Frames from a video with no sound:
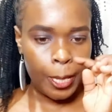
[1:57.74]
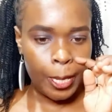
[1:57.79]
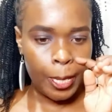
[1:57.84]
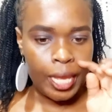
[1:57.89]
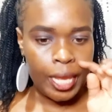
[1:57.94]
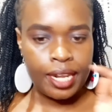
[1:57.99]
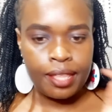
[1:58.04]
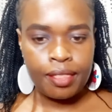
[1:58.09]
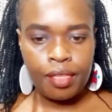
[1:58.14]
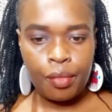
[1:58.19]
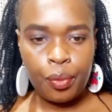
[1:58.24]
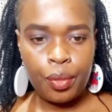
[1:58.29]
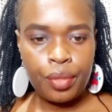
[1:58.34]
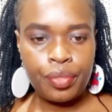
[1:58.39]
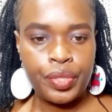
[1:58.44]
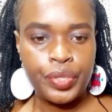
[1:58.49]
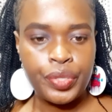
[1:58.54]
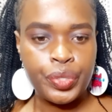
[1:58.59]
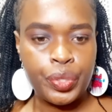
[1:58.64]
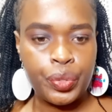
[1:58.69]
Another
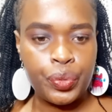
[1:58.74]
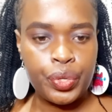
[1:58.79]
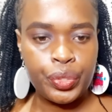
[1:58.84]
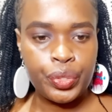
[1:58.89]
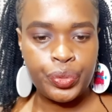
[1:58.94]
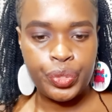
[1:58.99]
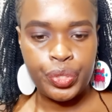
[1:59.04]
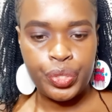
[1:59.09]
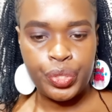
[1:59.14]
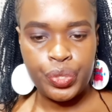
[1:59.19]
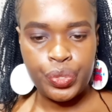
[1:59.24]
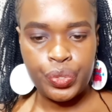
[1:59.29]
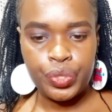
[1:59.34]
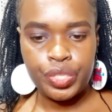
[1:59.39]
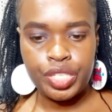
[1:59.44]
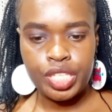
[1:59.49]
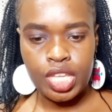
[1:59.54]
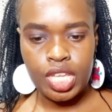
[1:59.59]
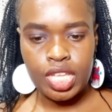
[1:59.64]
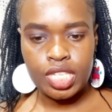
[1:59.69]
thing that you're going to
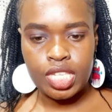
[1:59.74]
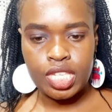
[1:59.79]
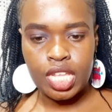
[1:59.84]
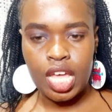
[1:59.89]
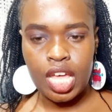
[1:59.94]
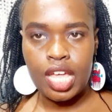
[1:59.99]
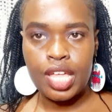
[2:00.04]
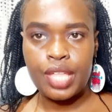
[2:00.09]
use is a